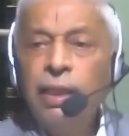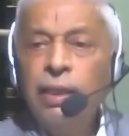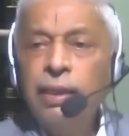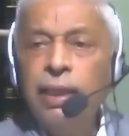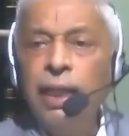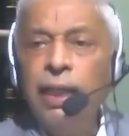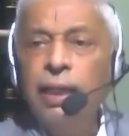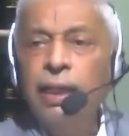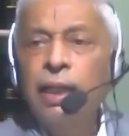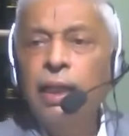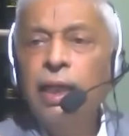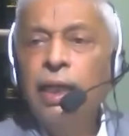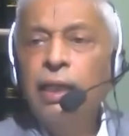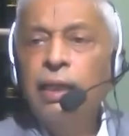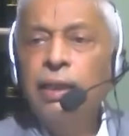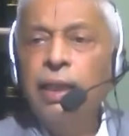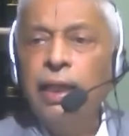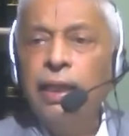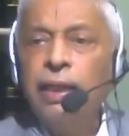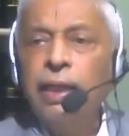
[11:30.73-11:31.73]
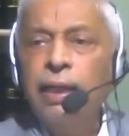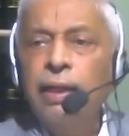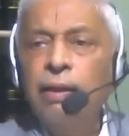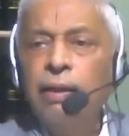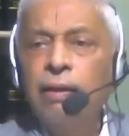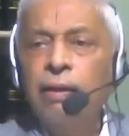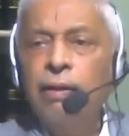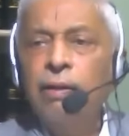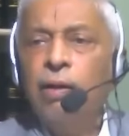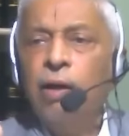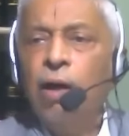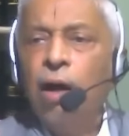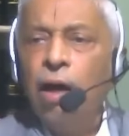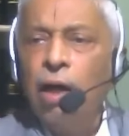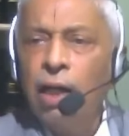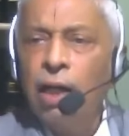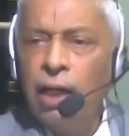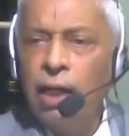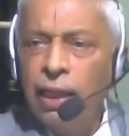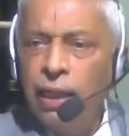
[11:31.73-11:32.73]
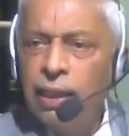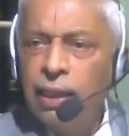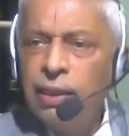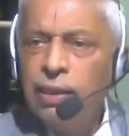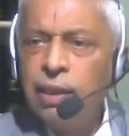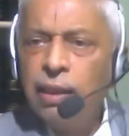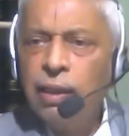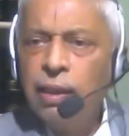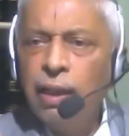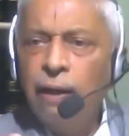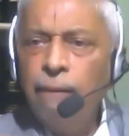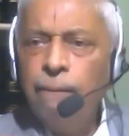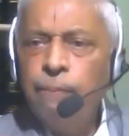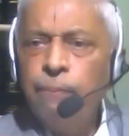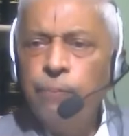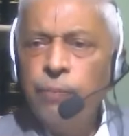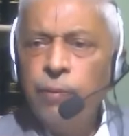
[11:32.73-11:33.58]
Then they can garland each other,